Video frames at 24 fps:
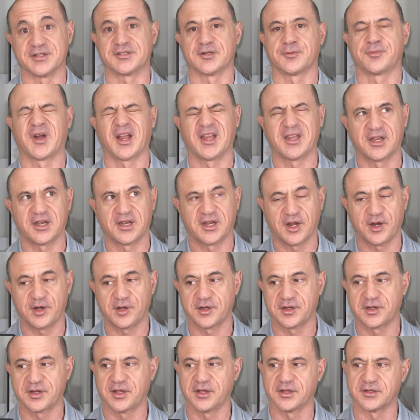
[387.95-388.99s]
their
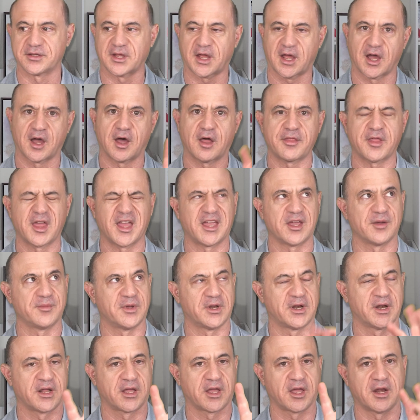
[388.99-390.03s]
presentation skills, how they
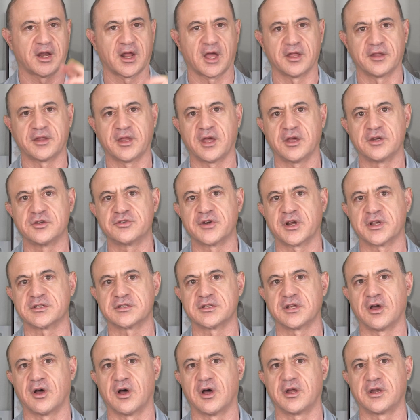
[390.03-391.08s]
communicate, how they address
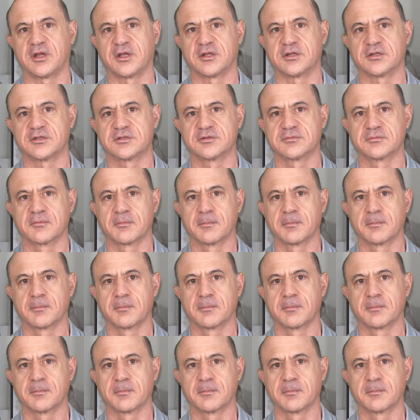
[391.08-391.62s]
the audience.